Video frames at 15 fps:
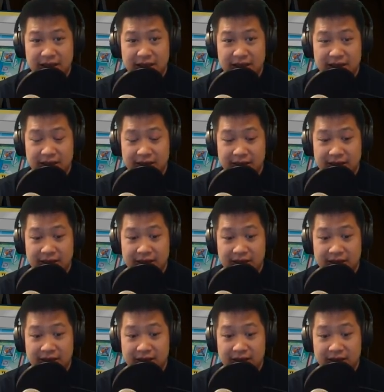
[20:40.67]

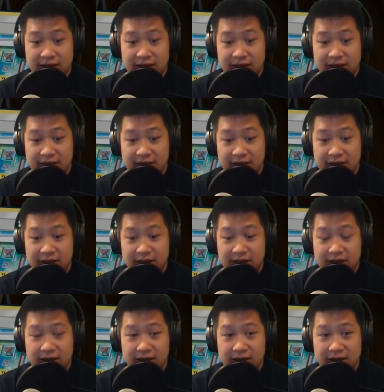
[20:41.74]

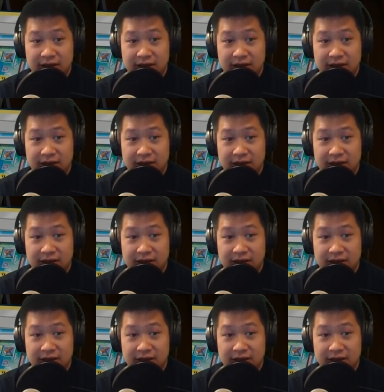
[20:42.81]
No one is speaking in this clip.